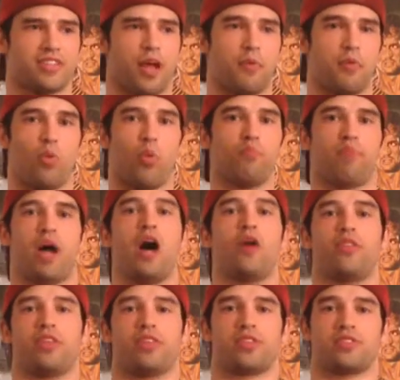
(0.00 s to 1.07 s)
I mean, 1
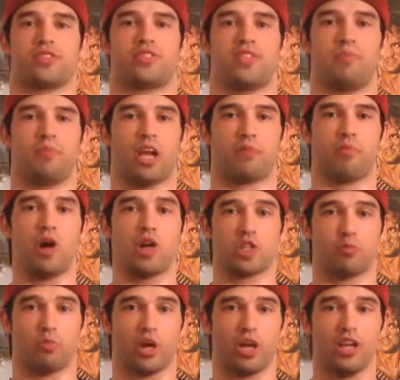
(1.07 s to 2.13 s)
pound, that doesn't seem like
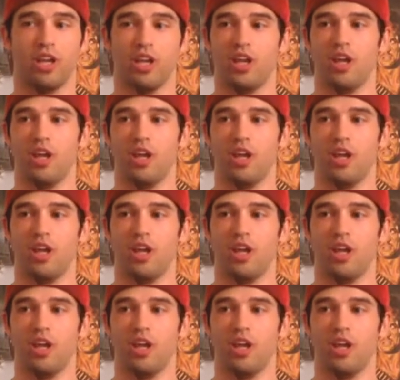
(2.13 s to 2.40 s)
much, but